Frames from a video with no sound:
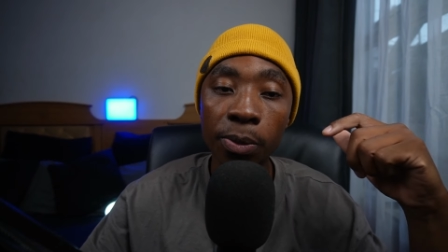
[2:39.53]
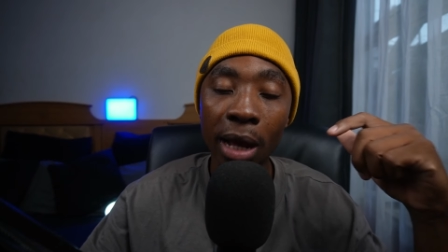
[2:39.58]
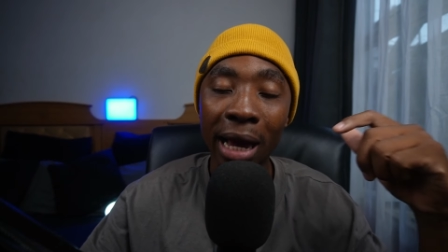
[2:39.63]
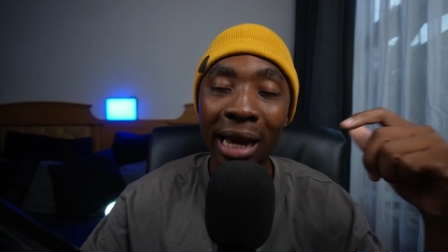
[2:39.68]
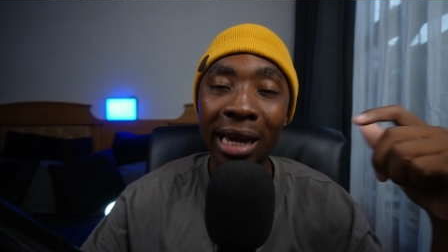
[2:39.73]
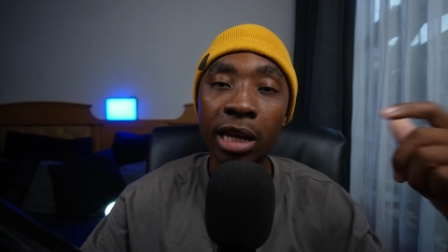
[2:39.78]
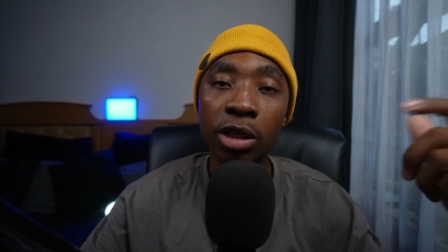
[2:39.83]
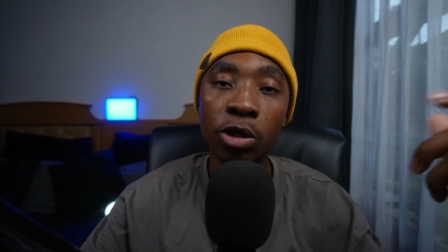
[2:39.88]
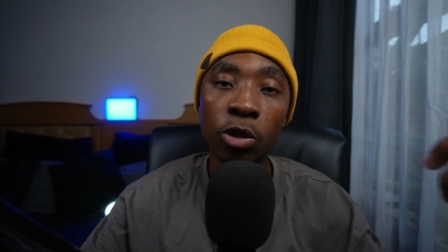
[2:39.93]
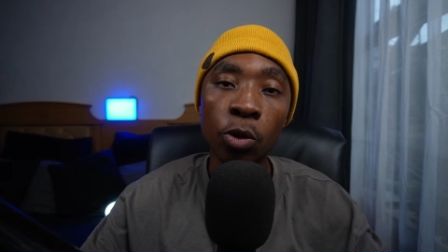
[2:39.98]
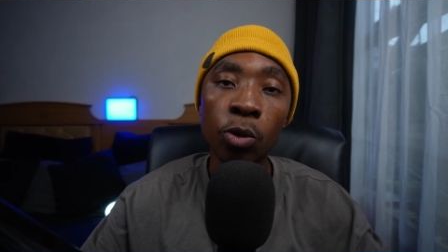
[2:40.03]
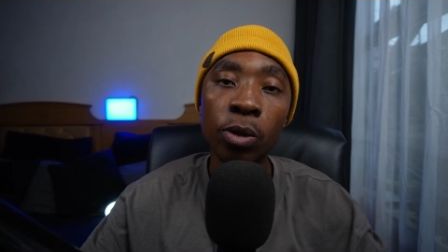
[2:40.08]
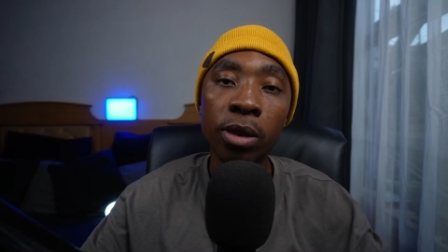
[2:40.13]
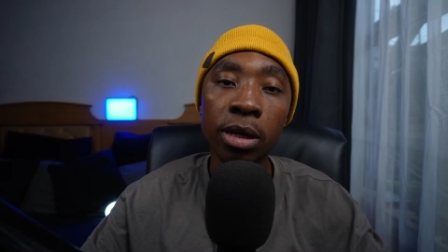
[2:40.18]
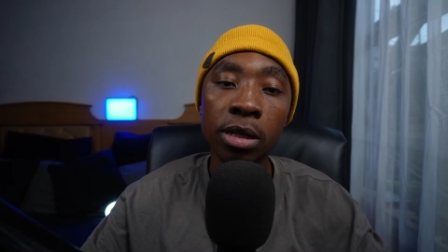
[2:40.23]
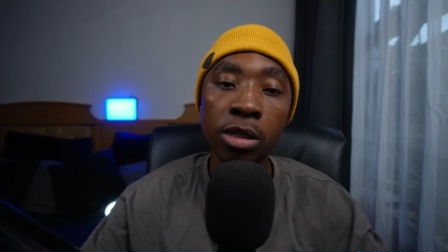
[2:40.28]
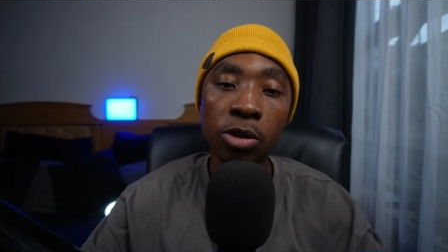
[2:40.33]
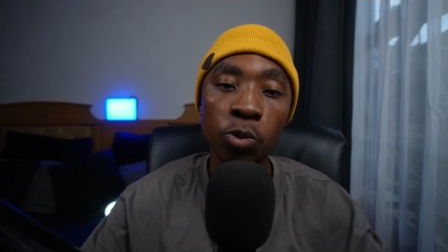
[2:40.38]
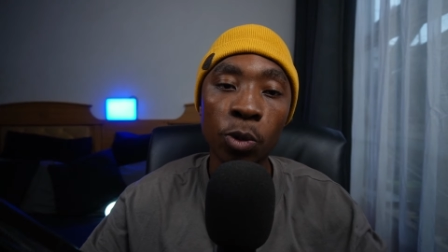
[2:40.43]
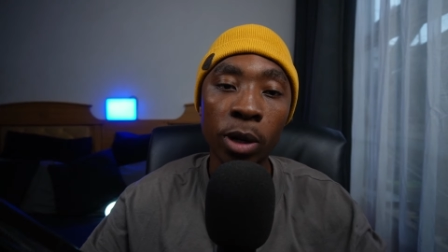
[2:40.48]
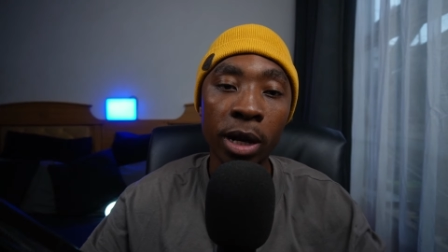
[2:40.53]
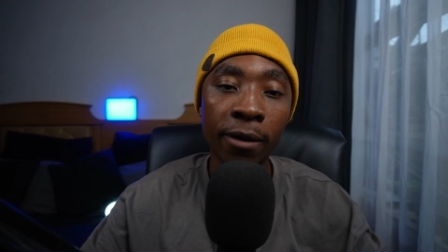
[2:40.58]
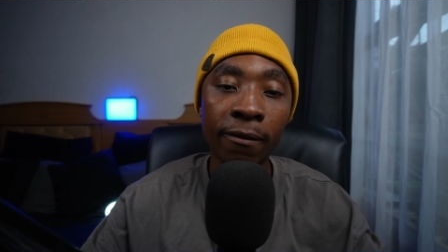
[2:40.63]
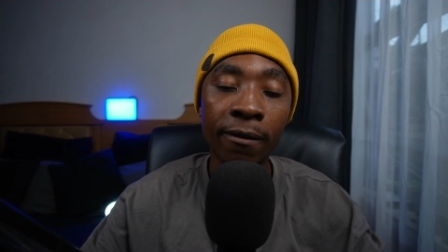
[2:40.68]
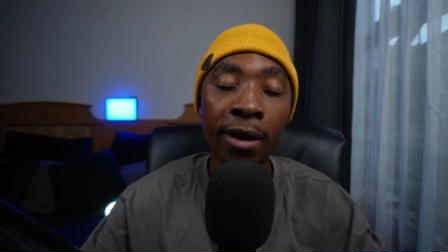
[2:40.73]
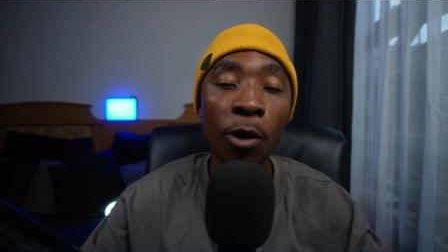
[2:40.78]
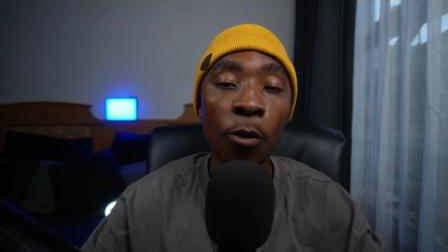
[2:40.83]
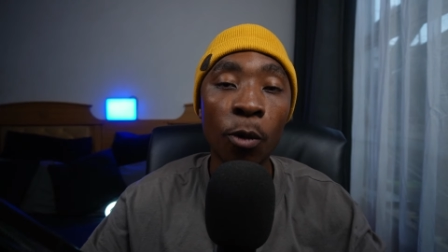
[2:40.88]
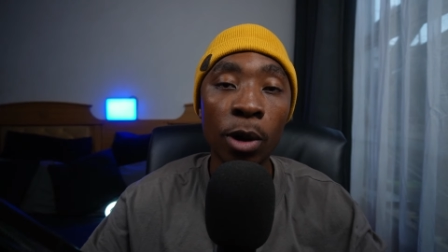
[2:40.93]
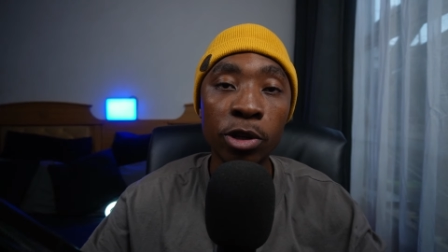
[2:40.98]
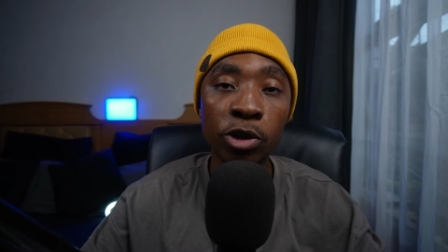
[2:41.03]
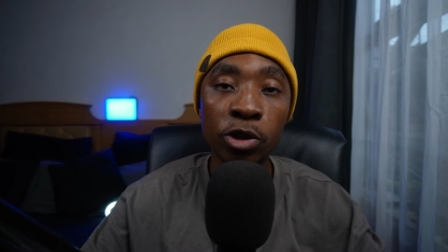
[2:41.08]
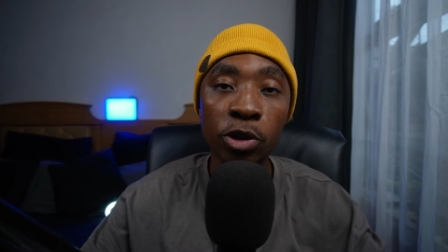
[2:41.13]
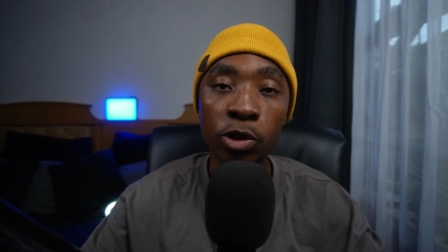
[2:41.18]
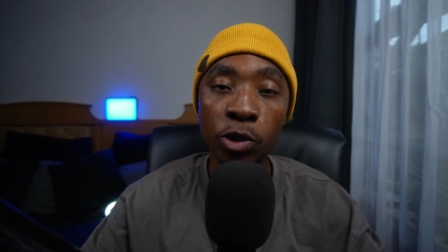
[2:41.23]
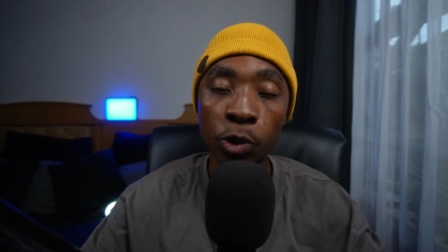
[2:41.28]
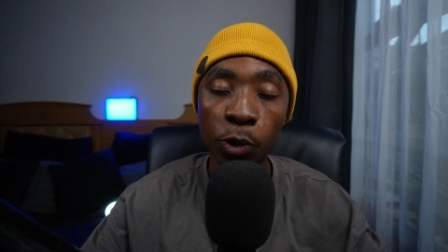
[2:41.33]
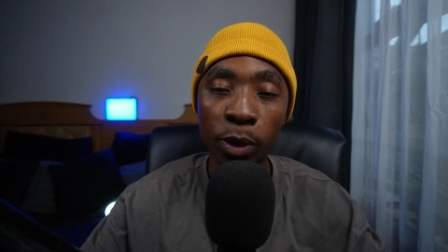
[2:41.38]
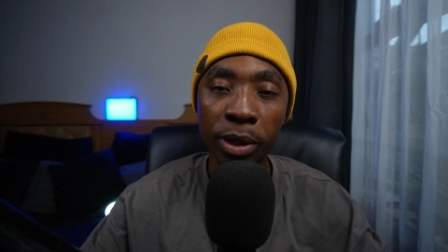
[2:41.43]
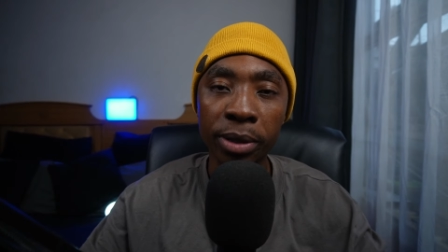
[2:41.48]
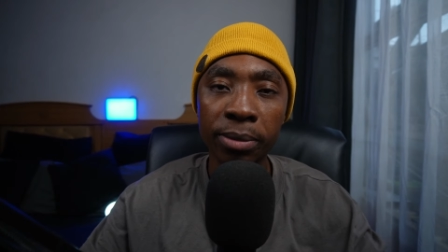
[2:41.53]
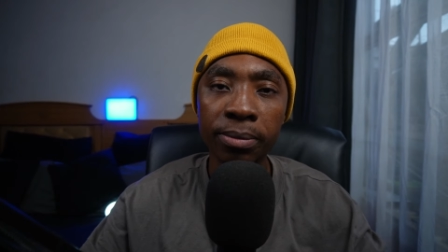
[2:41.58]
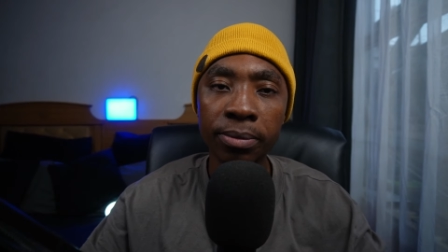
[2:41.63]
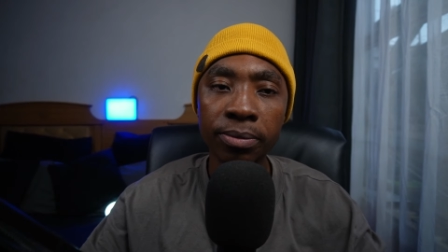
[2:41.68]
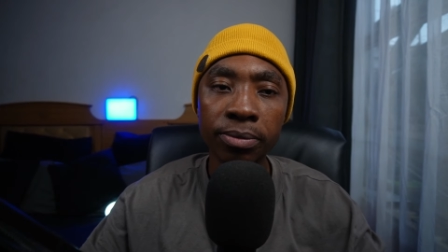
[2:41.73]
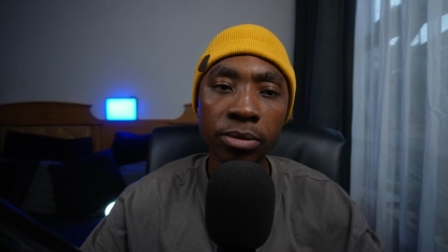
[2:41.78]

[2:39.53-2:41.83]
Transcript: I can do this whenever I want to do it?